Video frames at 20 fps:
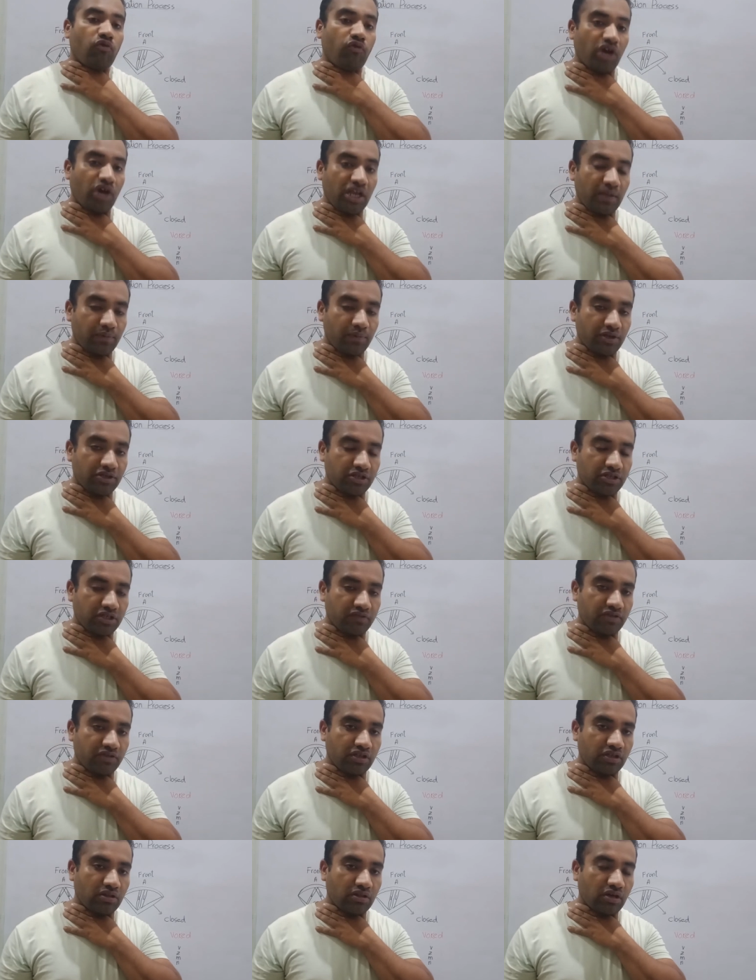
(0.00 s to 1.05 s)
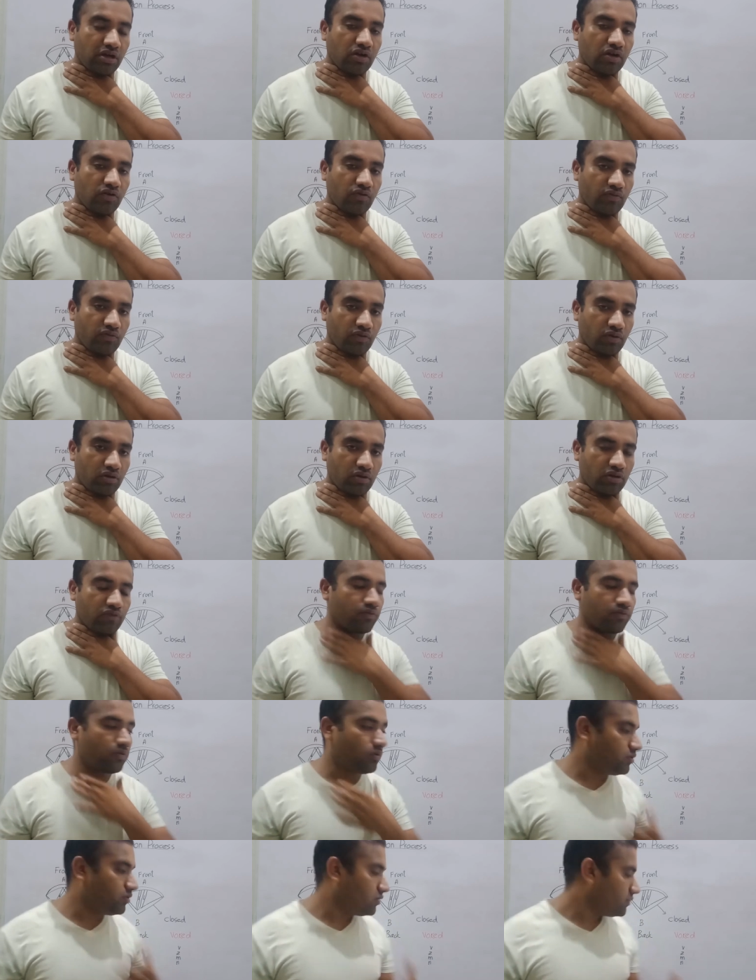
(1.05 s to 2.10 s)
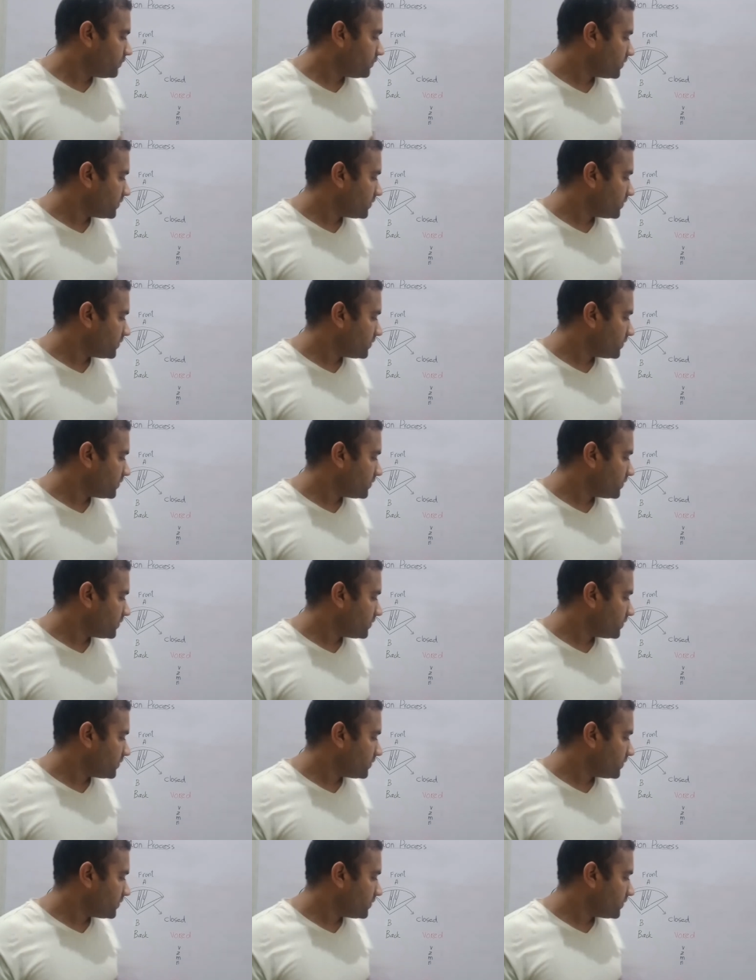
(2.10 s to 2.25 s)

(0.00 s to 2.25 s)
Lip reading: vibration within the vocal fold,